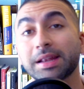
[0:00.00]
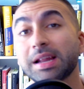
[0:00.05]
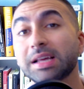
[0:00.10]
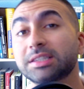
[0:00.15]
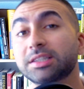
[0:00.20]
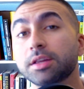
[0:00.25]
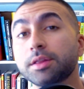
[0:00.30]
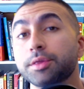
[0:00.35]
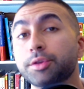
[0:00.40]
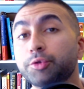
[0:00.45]

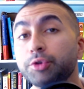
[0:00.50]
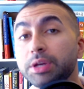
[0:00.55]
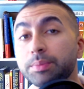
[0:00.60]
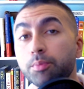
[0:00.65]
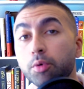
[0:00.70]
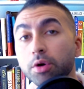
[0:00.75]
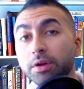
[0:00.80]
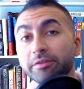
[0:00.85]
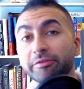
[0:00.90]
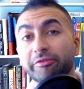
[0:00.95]
Lesson
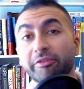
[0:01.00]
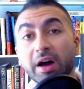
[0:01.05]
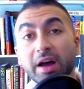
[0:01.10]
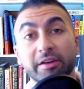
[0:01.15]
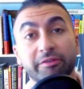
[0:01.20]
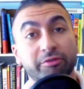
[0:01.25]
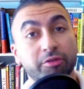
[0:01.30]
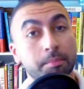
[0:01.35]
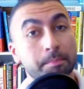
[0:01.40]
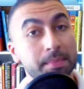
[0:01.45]

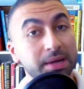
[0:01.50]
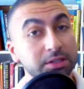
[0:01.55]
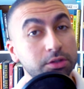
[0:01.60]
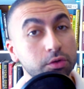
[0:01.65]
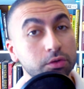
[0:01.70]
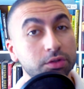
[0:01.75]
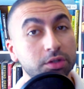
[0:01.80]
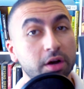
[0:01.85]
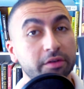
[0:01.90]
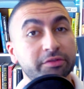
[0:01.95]
3.5 from
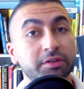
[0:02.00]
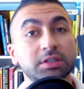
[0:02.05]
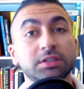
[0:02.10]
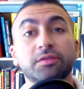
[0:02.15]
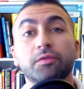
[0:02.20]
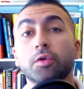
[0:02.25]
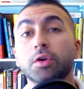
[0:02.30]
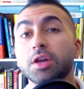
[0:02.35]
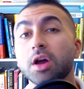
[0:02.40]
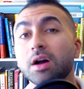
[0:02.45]
Mental Toughness
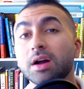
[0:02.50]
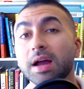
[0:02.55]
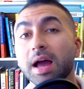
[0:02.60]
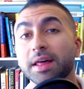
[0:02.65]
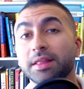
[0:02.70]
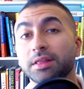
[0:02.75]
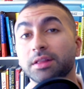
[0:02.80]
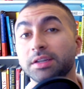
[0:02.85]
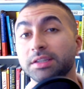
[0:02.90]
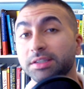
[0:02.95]
for Young
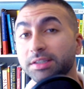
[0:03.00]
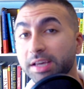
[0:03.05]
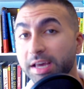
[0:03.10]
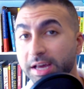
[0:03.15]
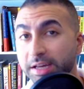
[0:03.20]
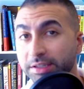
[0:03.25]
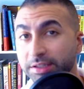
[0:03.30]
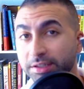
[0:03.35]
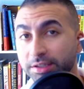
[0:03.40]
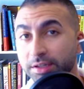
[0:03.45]
Athletes
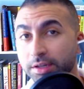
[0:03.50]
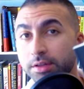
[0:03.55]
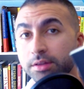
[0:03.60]
is: